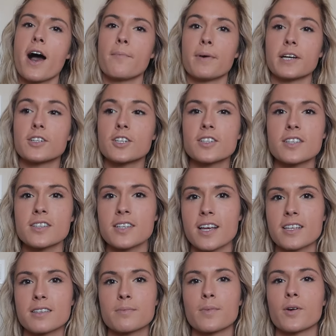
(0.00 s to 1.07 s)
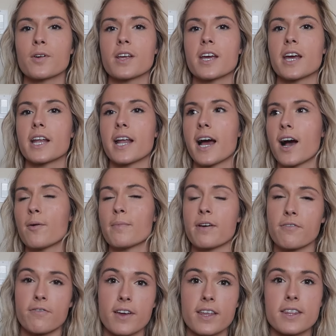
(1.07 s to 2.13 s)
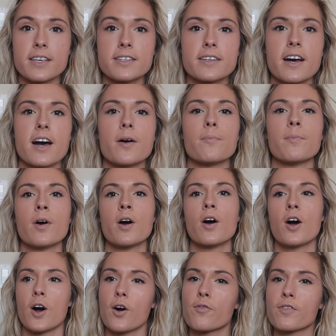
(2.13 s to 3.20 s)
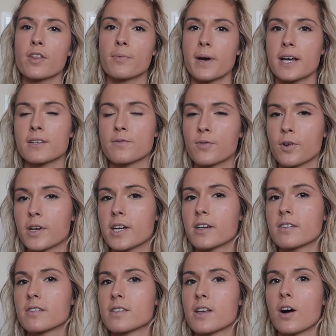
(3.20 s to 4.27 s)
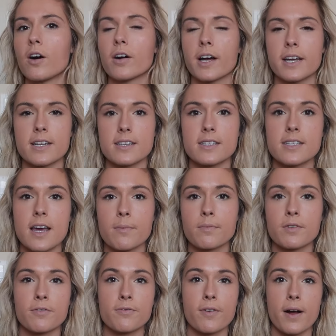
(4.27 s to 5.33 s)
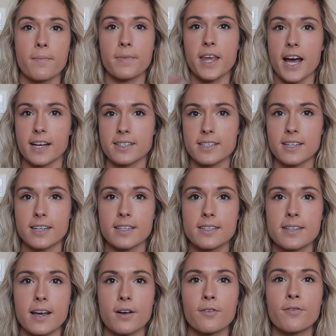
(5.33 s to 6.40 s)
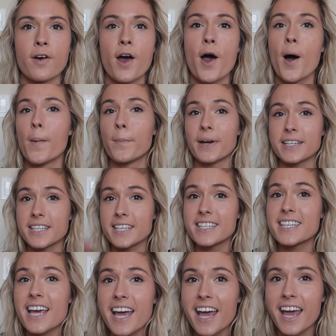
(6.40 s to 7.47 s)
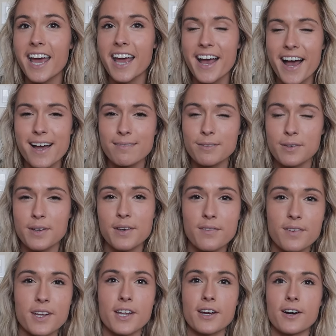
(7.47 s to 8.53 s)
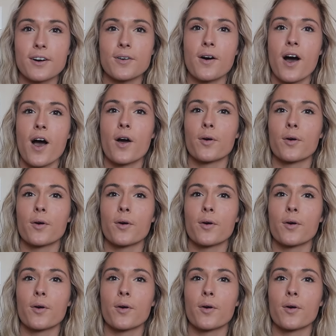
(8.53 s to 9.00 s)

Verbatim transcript: my Jesus testimony and how my faith has come over the past four years that all kind of stemmed from the accident itself. But today I'm doing a video